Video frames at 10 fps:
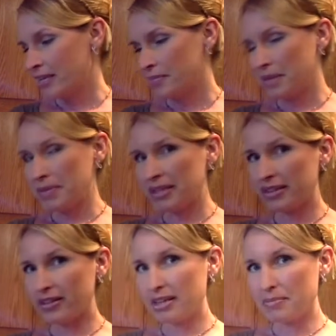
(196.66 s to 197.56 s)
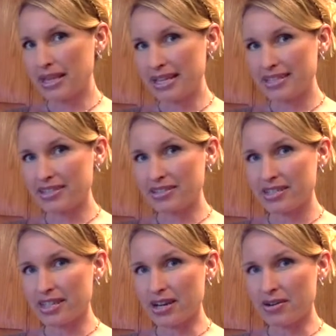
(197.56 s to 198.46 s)
maybe 30 minutes or
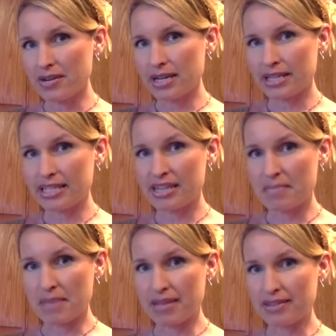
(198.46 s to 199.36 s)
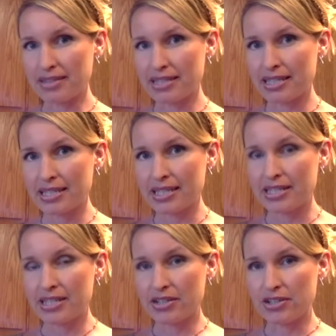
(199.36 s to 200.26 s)
so to melt.
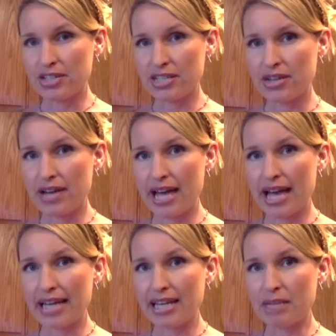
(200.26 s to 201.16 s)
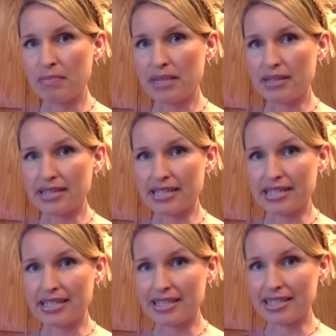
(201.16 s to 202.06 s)
So you just go ahead and melt it
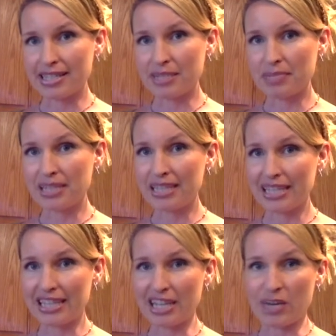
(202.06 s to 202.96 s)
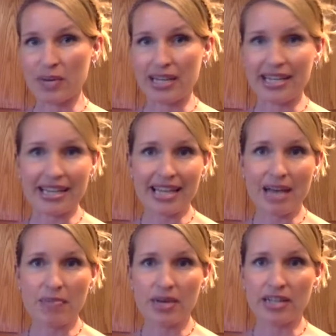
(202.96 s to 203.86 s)
until it's completely liquid. And at that
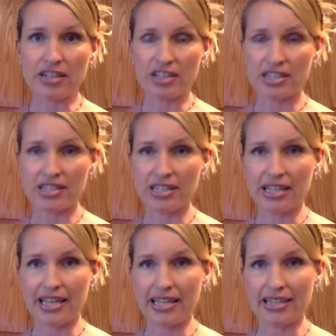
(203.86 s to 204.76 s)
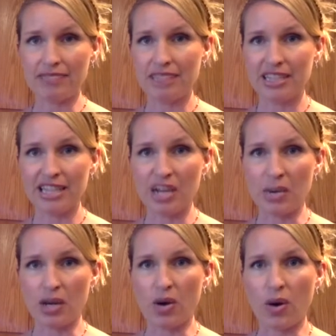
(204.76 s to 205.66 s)
point, it'll just look like a
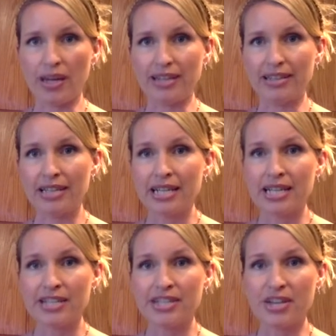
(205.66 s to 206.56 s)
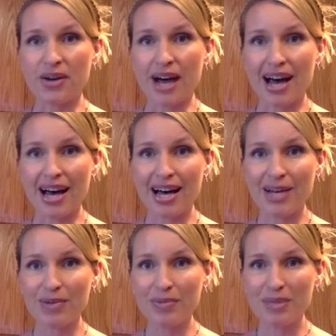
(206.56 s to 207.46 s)
liquid oil. So I
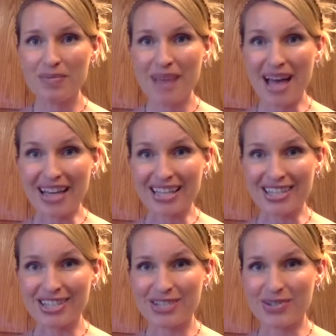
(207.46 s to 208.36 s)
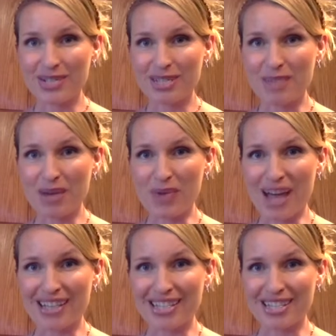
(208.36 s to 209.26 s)
will be back as soon as my
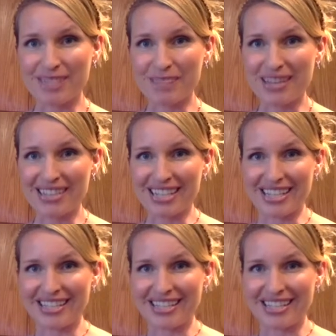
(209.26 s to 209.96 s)
wax is melted.